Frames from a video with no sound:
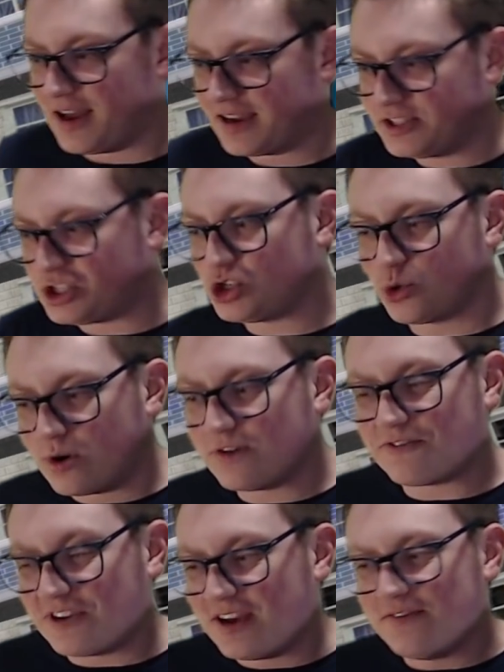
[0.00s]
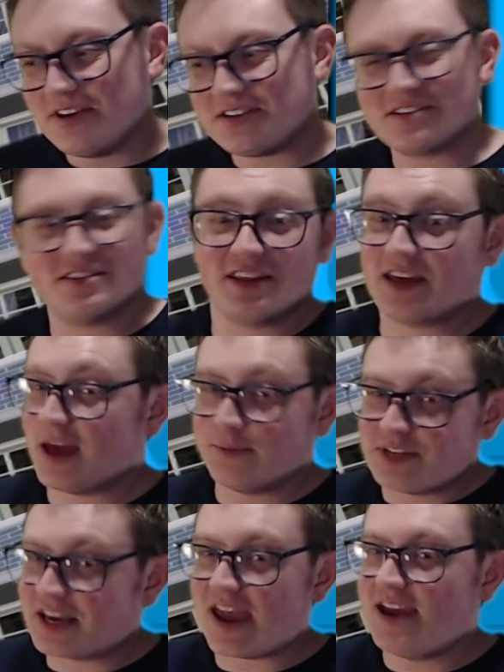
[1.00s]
I can sort of forgive this because the game's like